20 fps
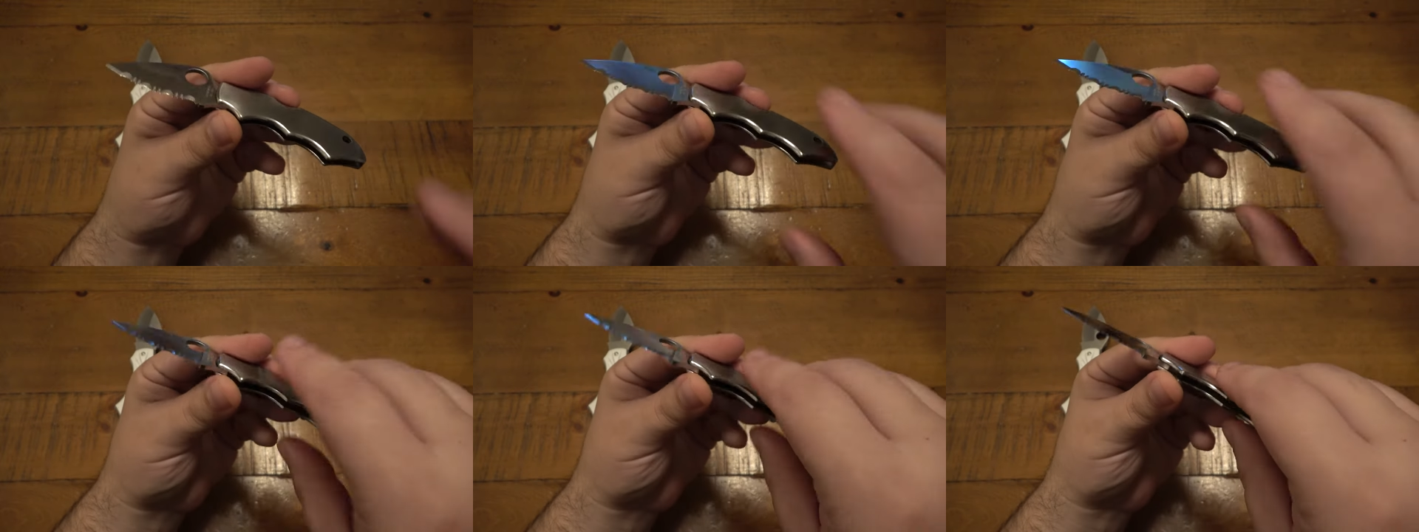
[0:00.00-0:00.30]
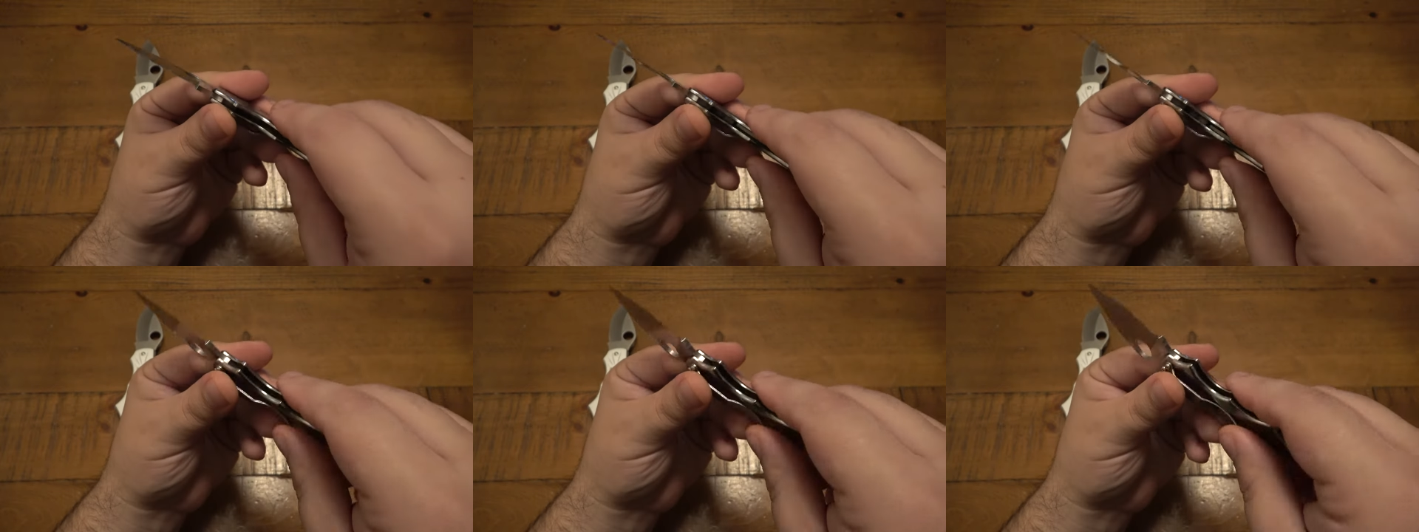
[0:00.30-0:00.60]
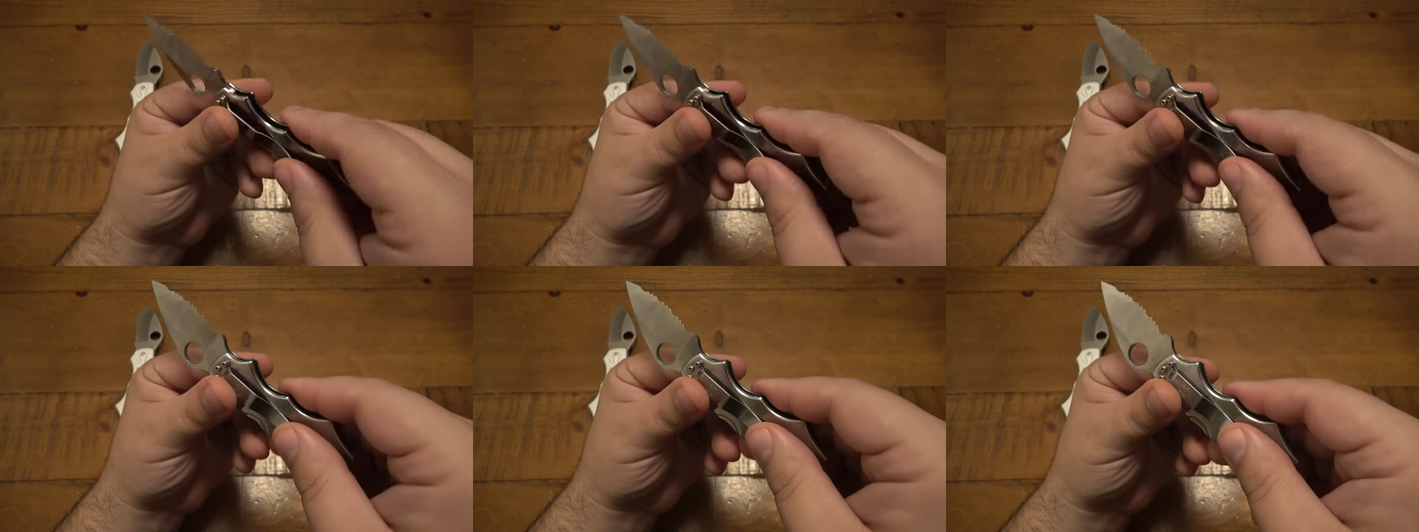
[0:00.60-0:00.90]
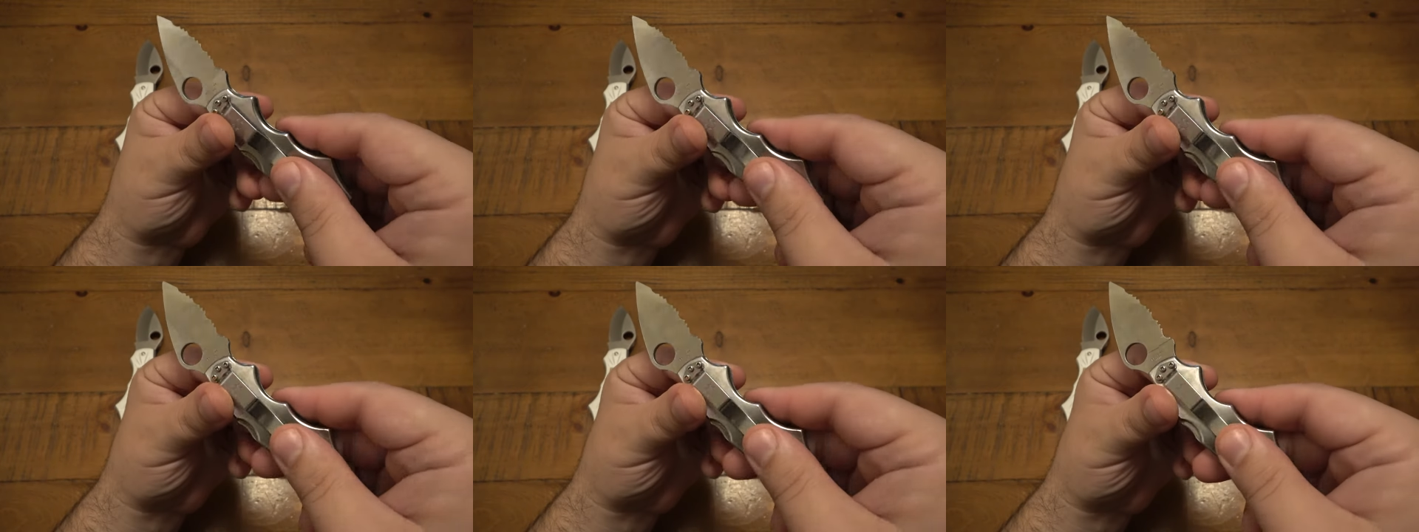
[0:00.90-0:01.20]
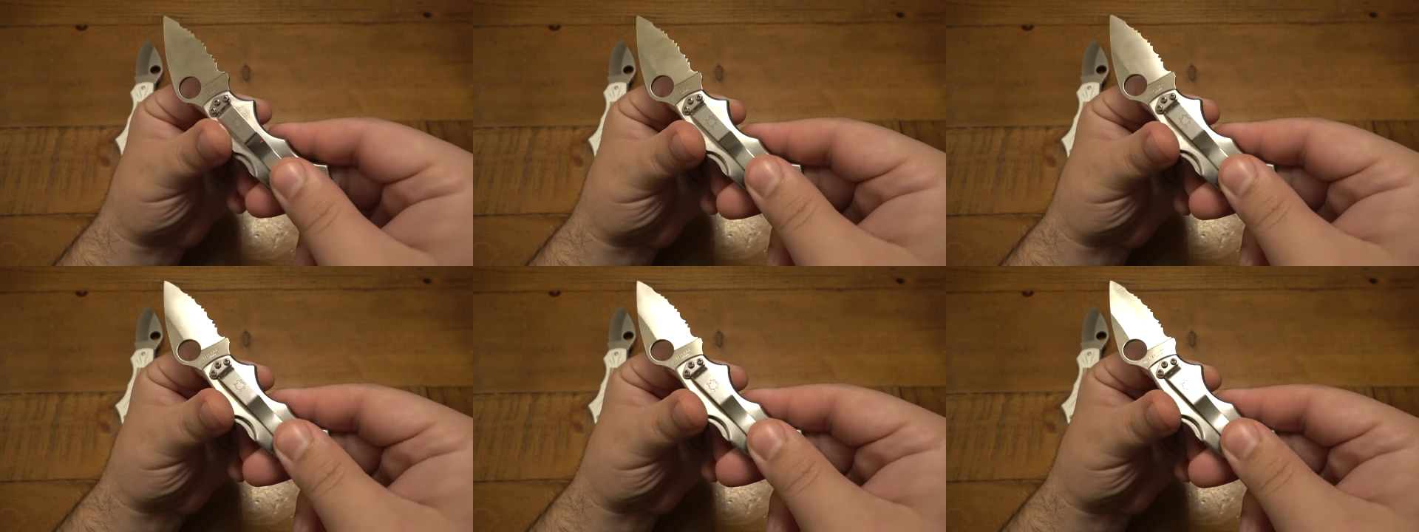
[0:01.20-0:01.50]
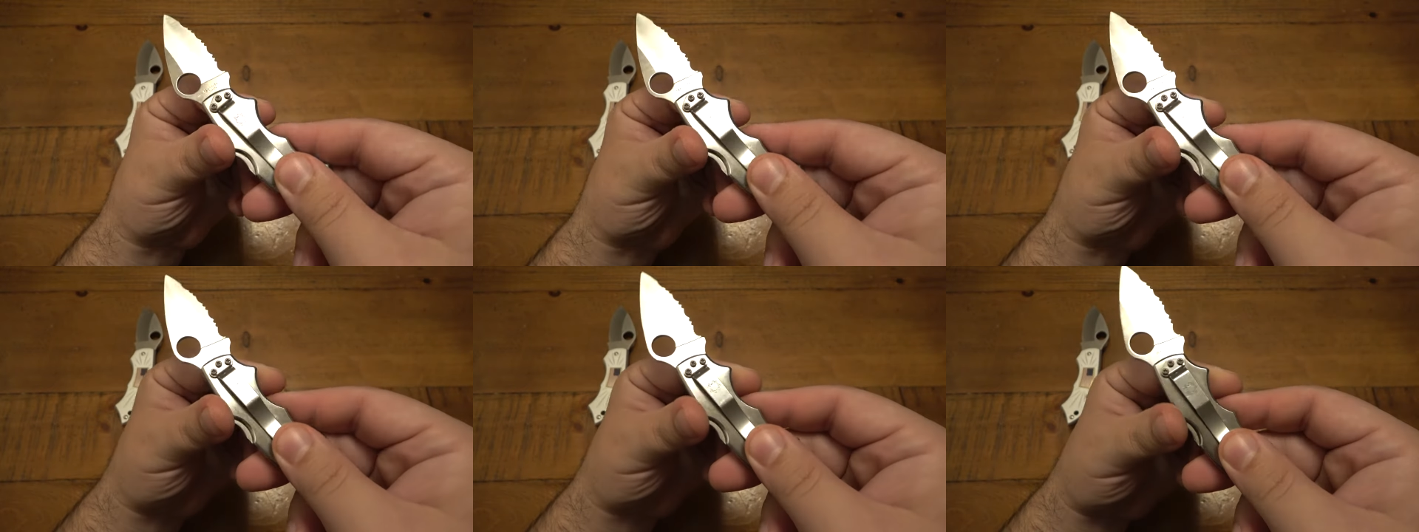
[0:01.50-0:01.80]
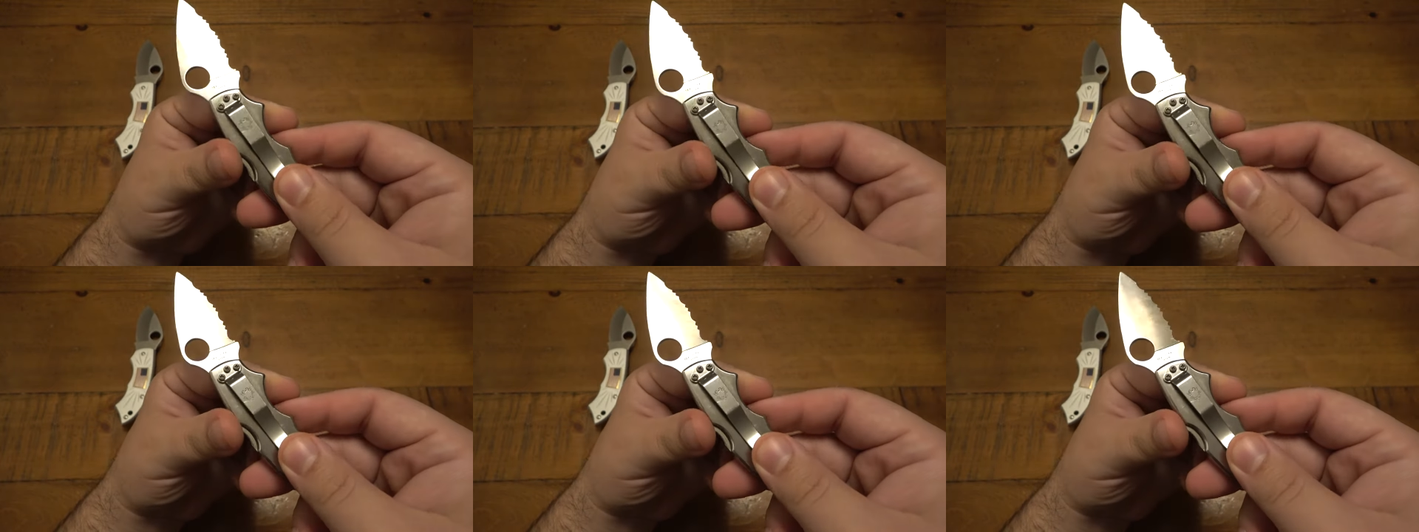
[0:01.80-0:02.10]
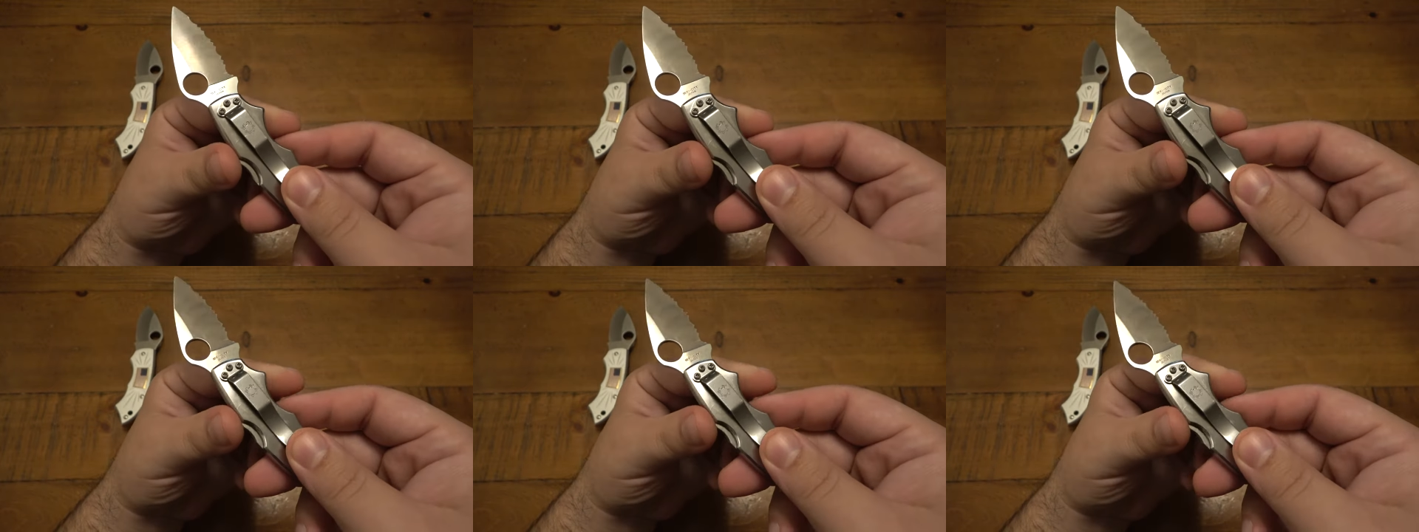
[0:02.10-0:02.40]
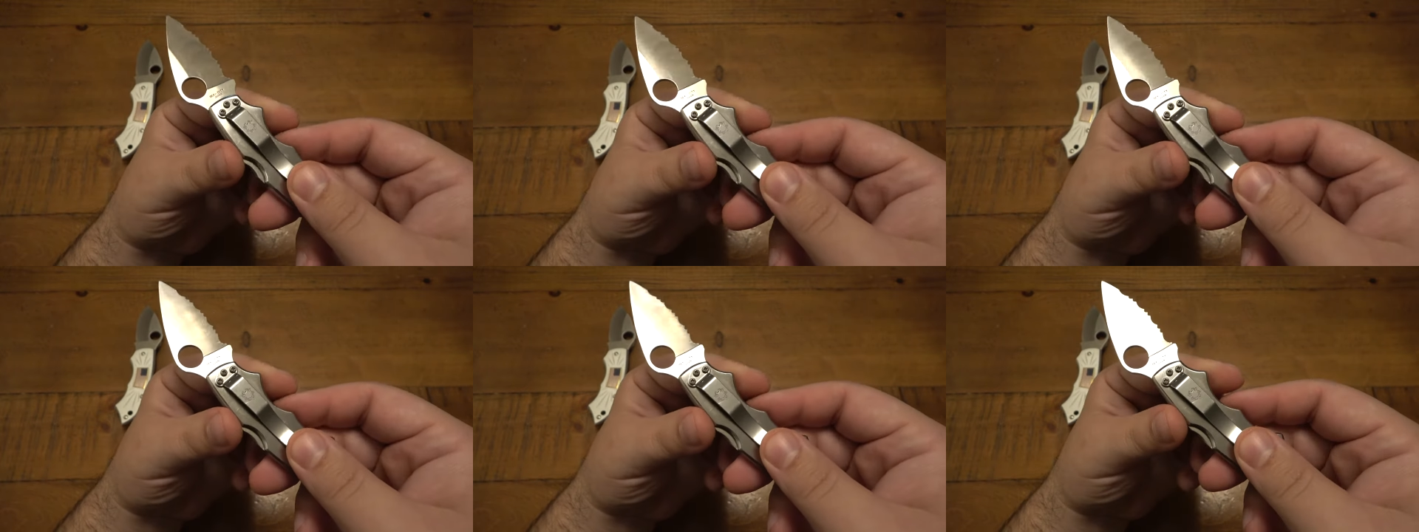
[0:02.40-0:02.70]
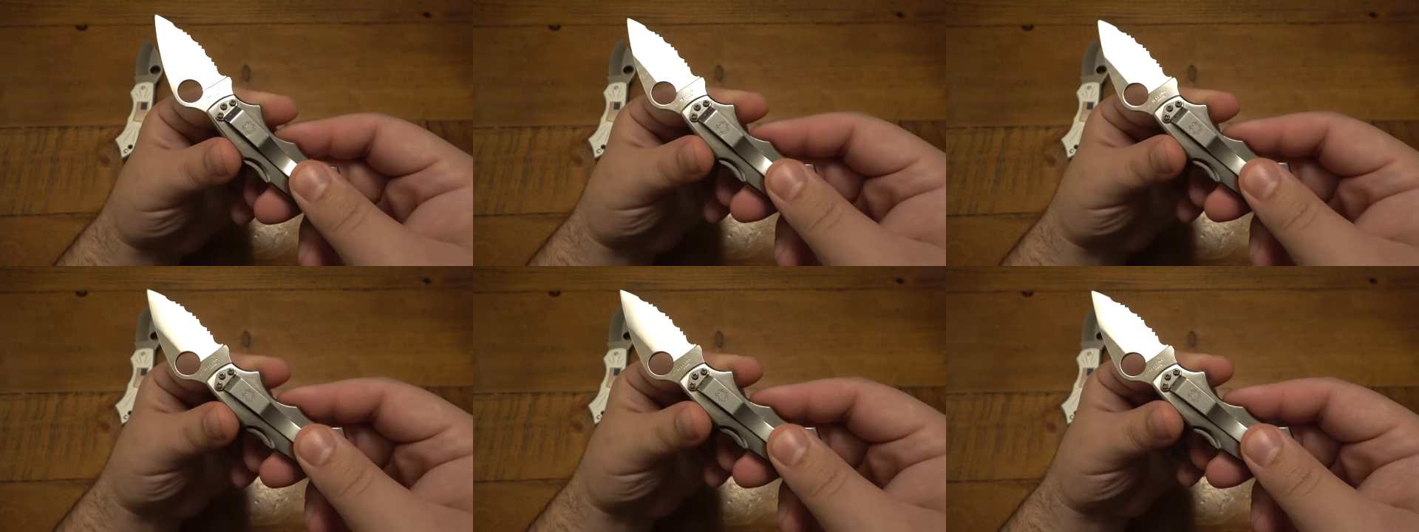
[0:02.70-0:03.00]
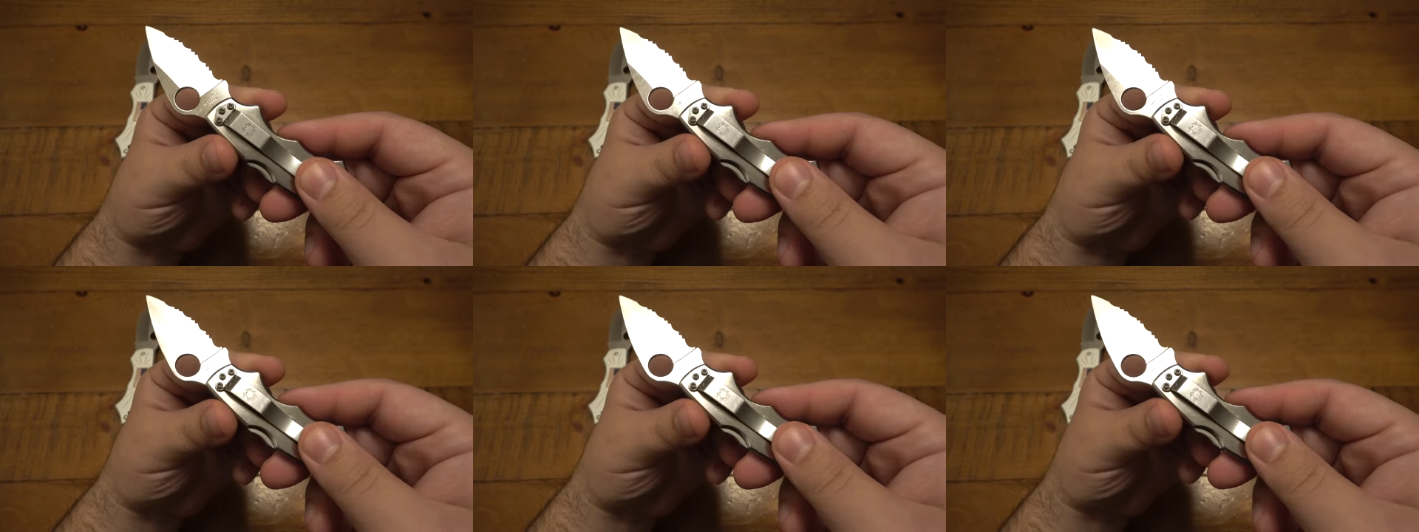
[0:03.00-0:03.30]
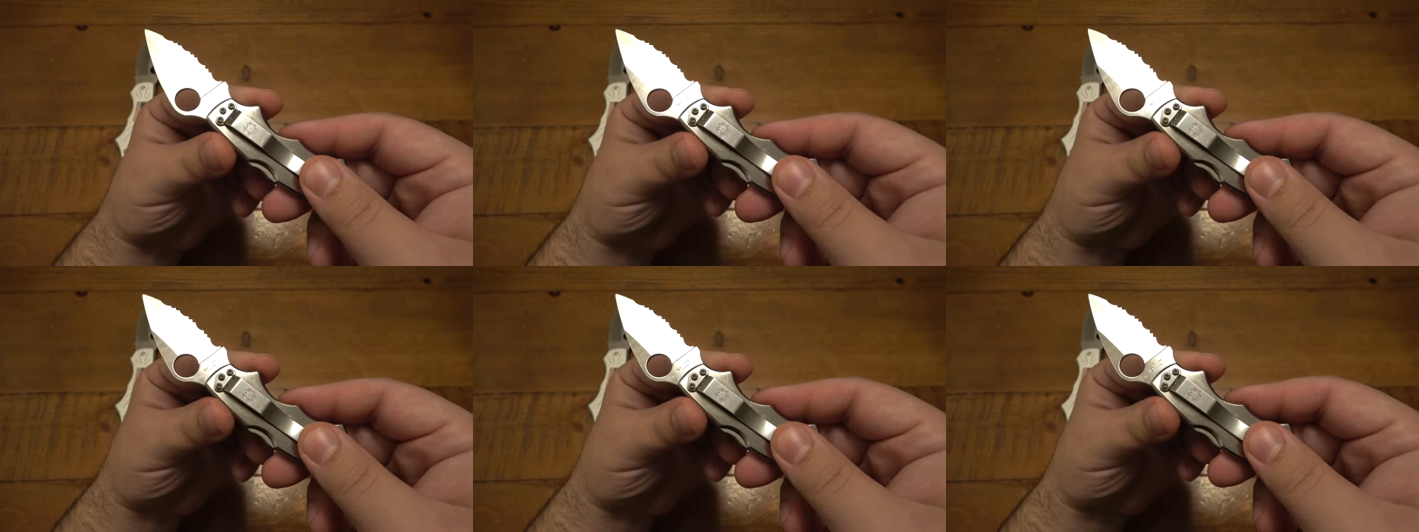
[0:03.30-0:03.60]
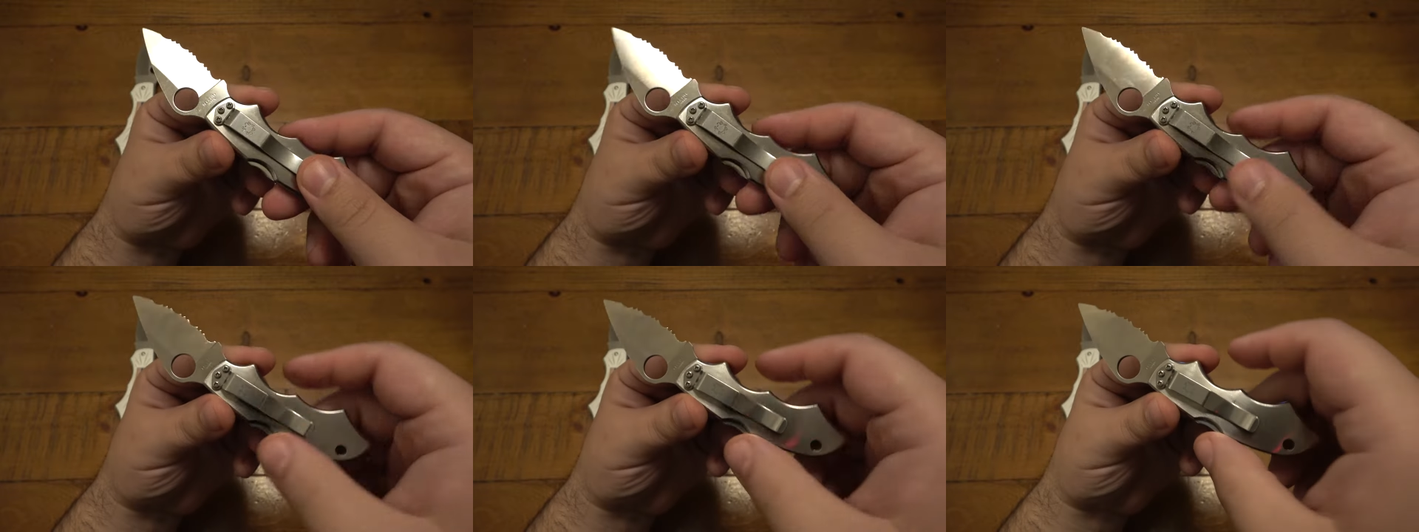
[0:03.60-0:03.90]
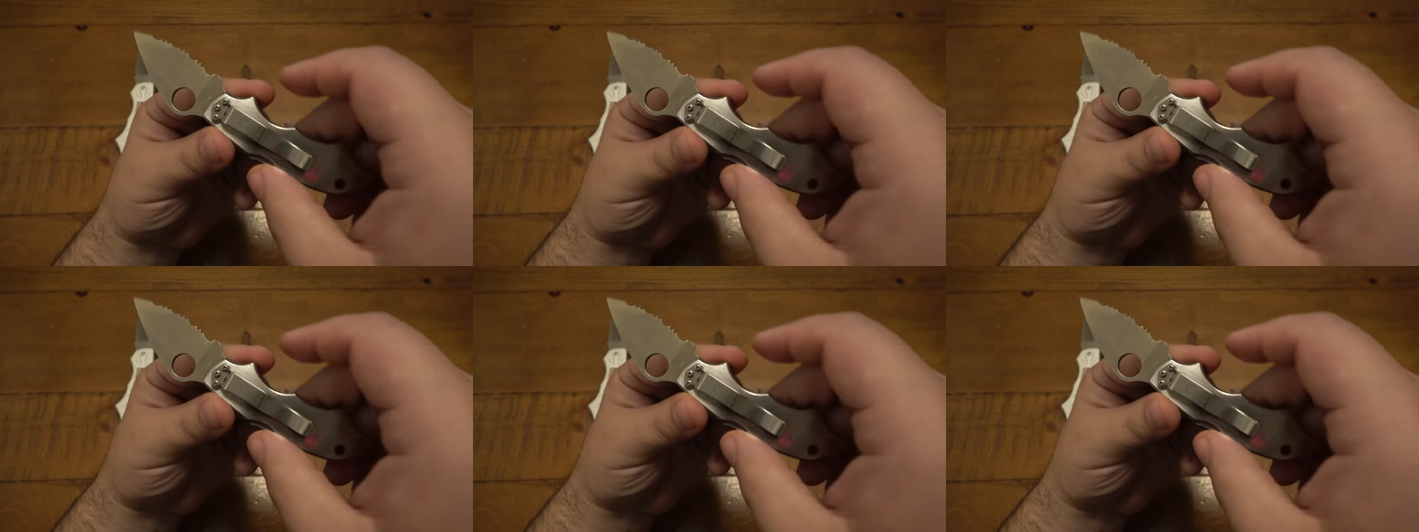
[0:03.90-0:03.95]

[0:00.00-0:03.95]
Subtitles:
(no speaker visible)